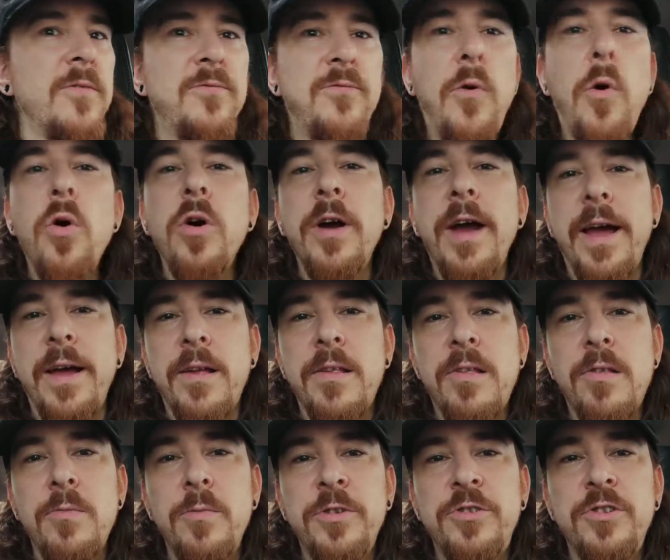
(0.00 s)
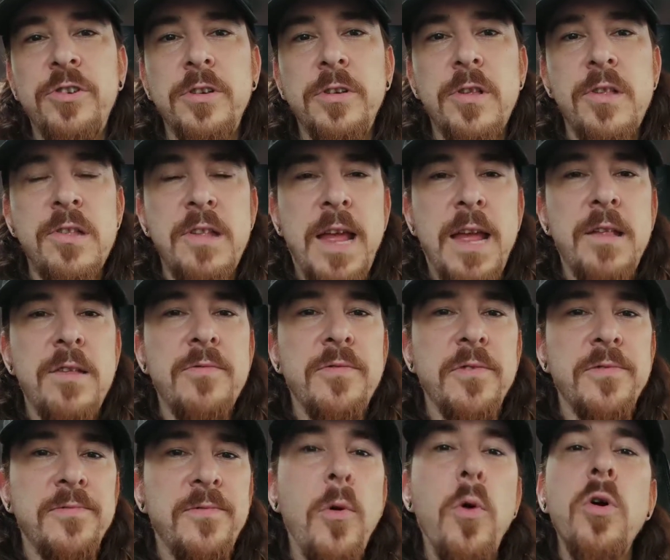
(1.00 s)
Forex, which stands
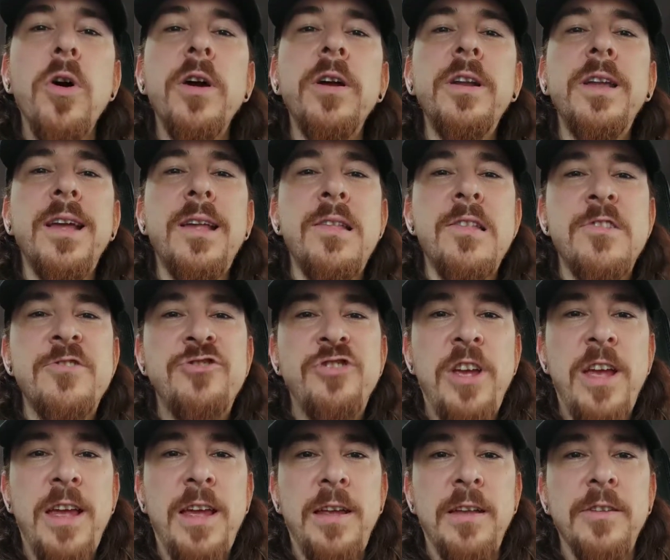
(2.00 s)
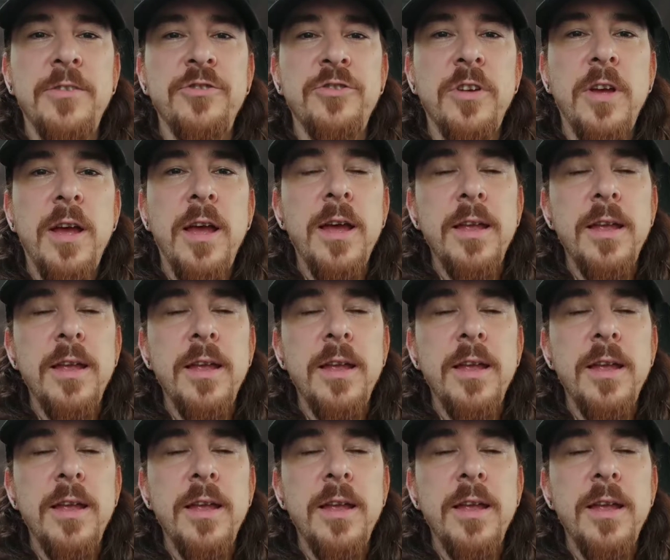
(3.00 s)
for foreign exchange.